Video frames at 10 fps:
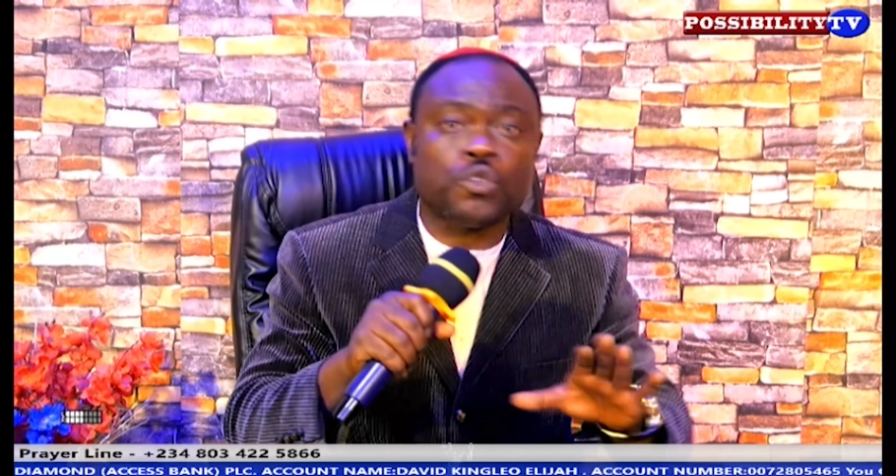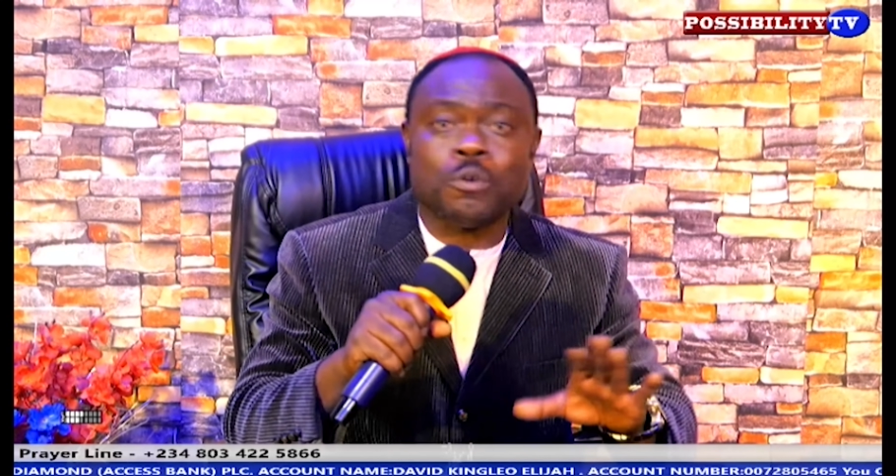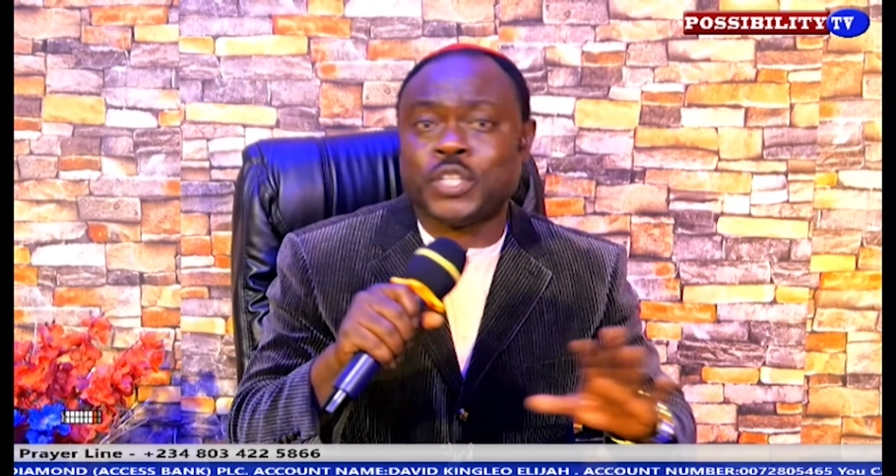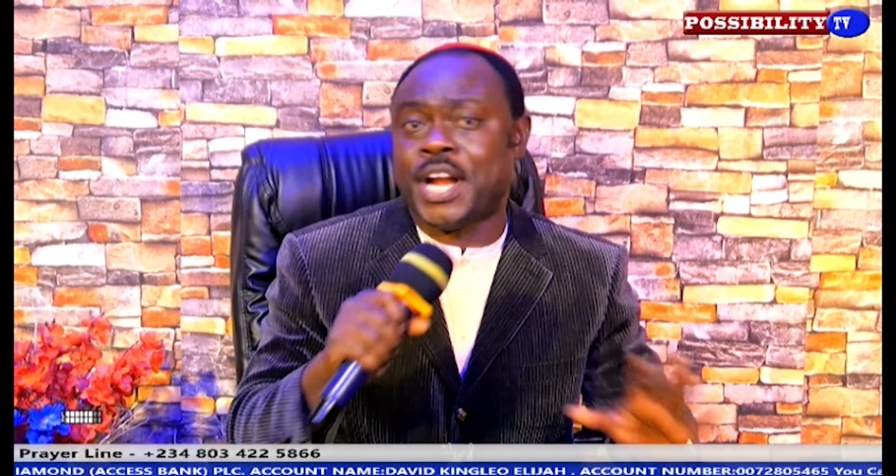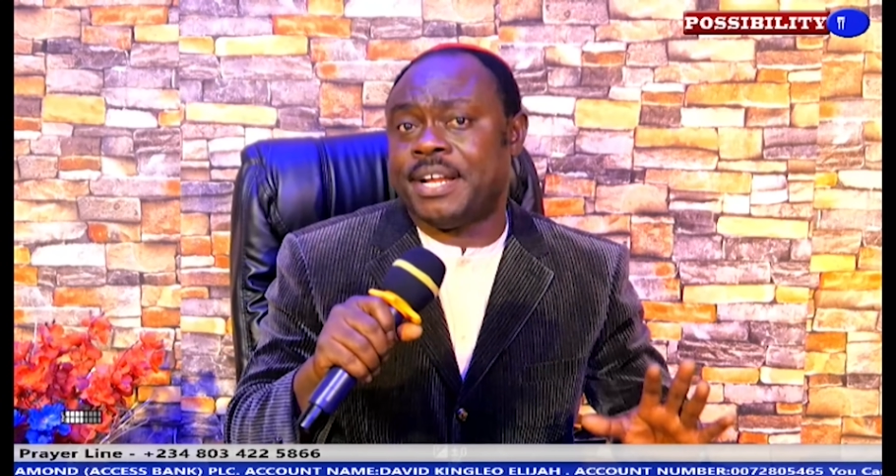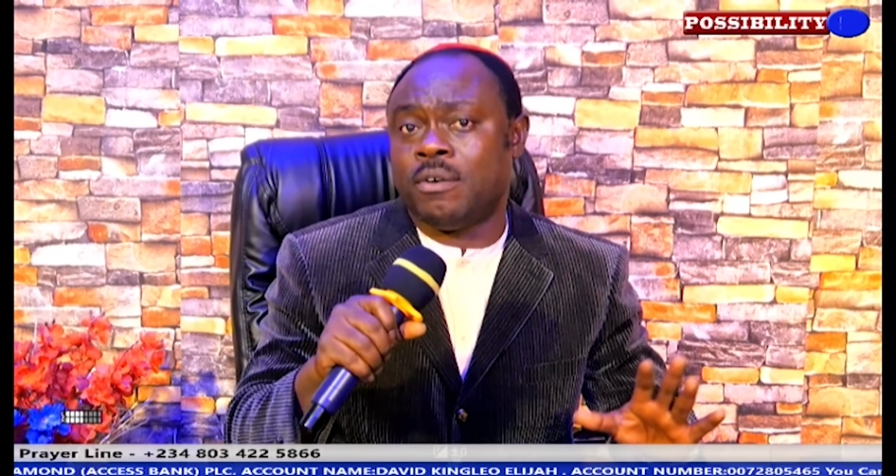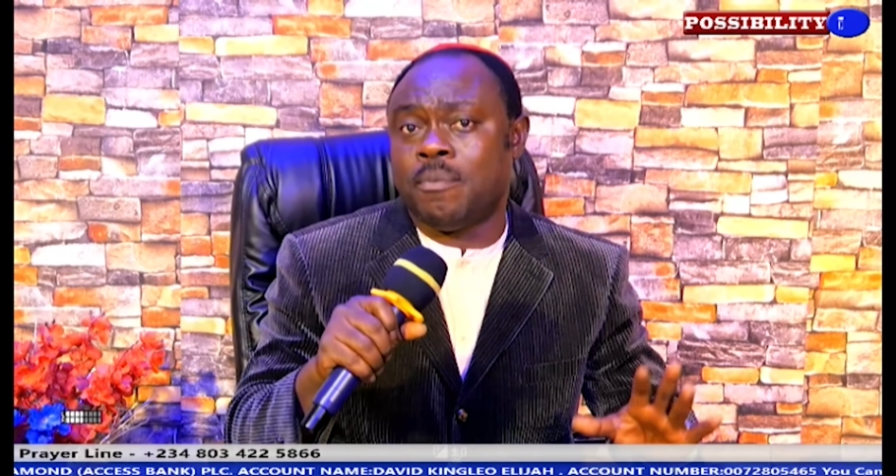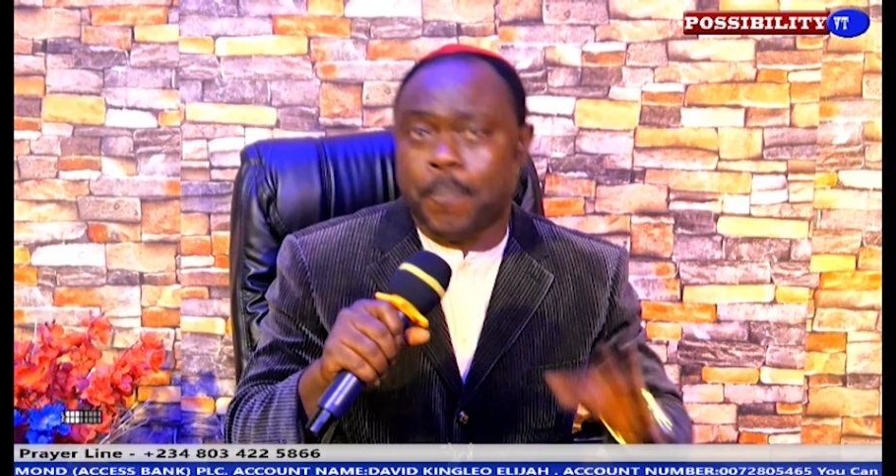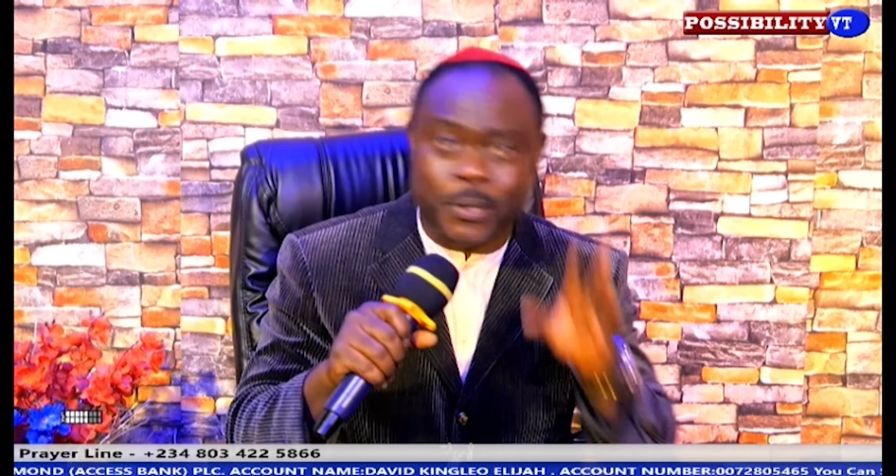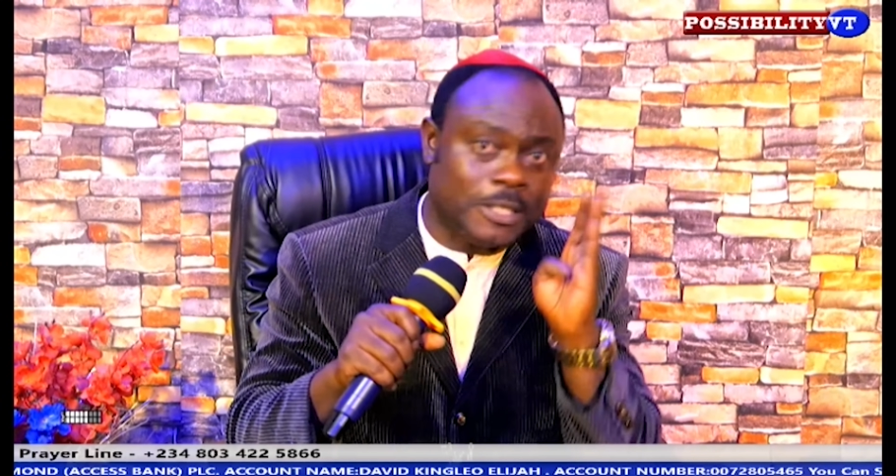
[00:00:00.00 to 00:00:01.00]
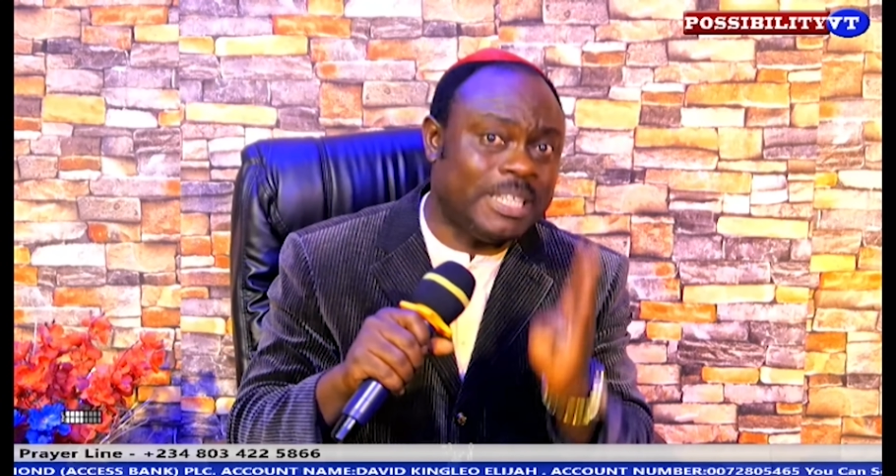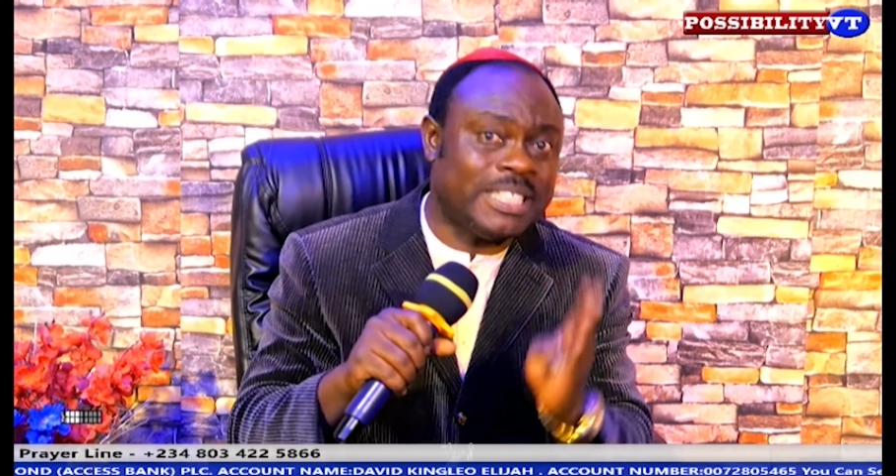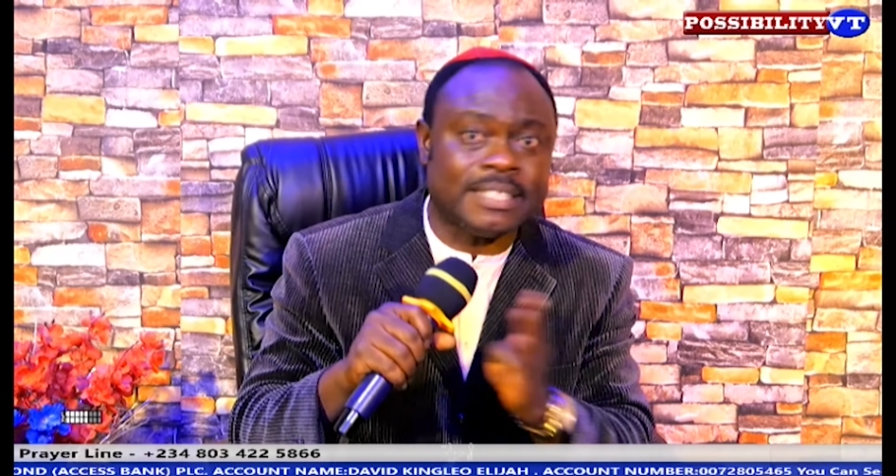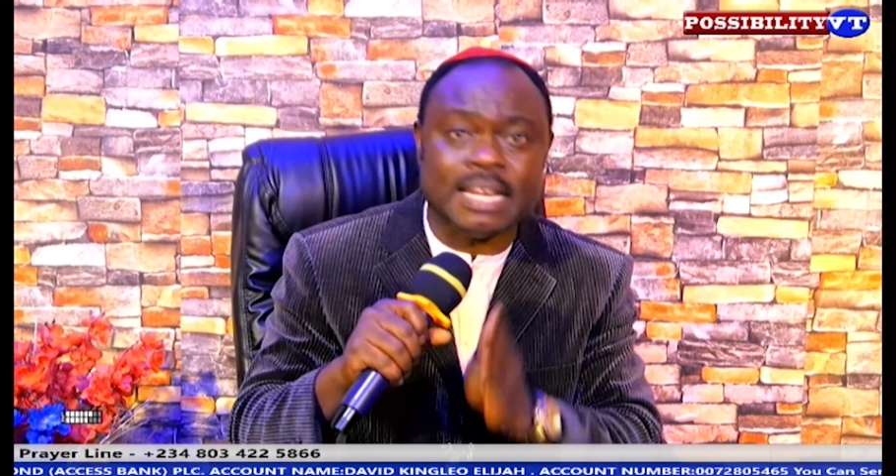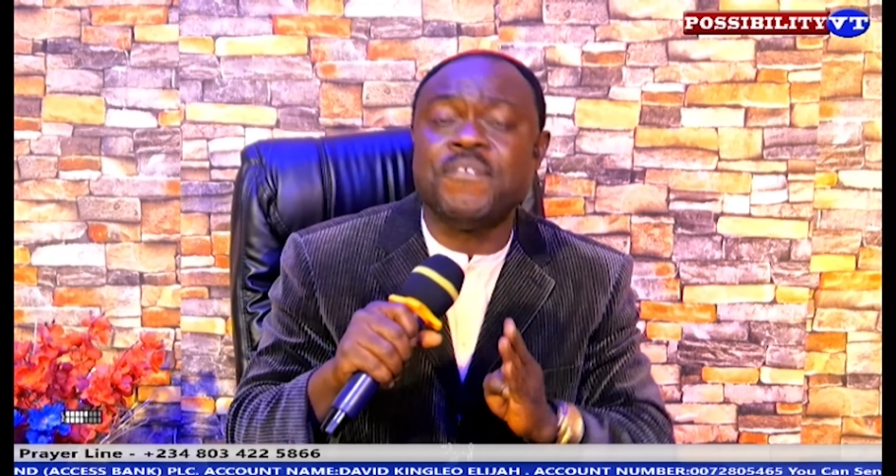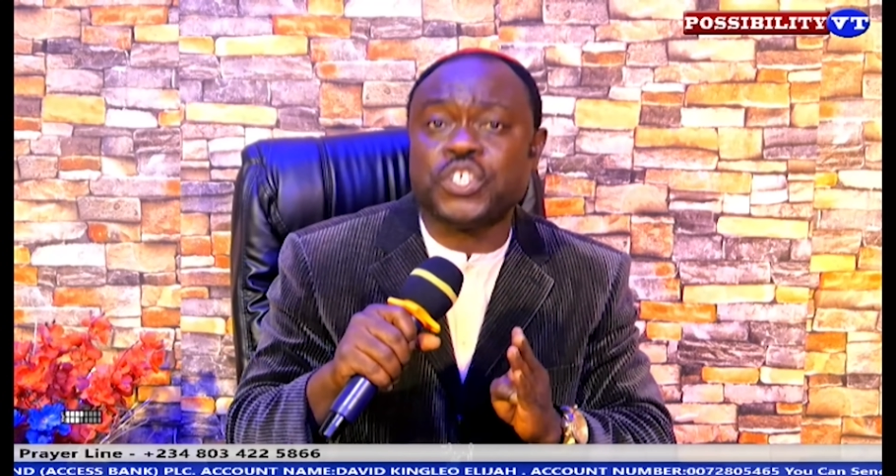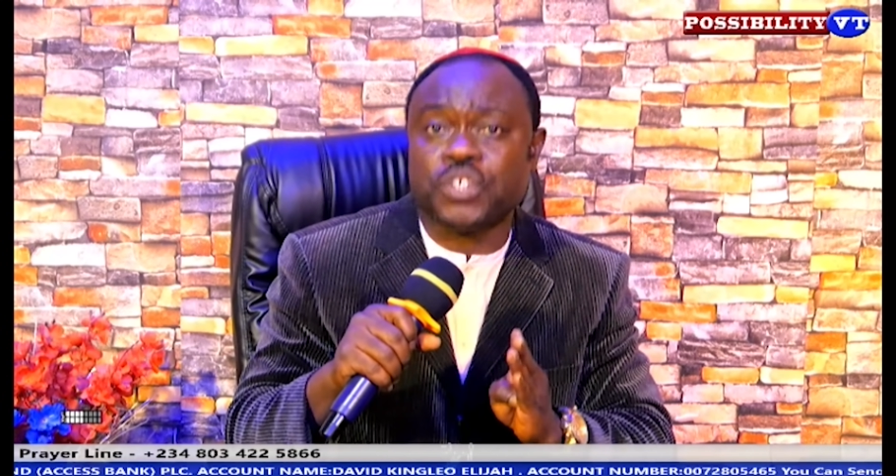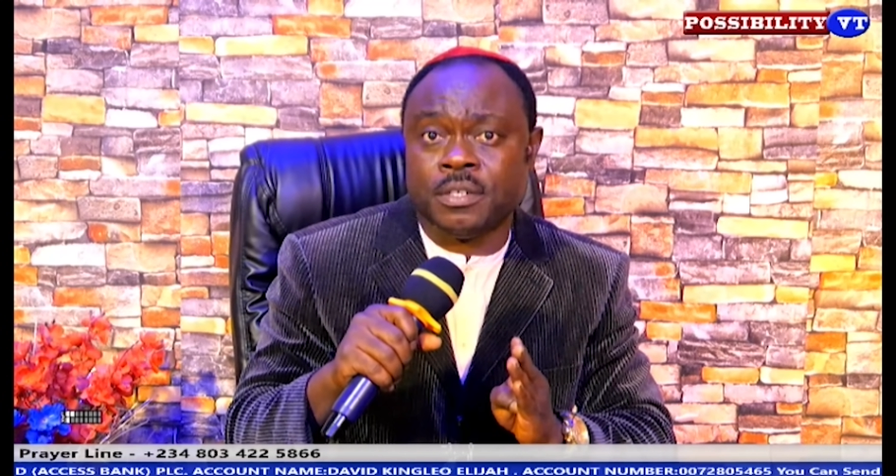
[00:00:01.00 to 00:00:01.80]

channel, Possibility Television,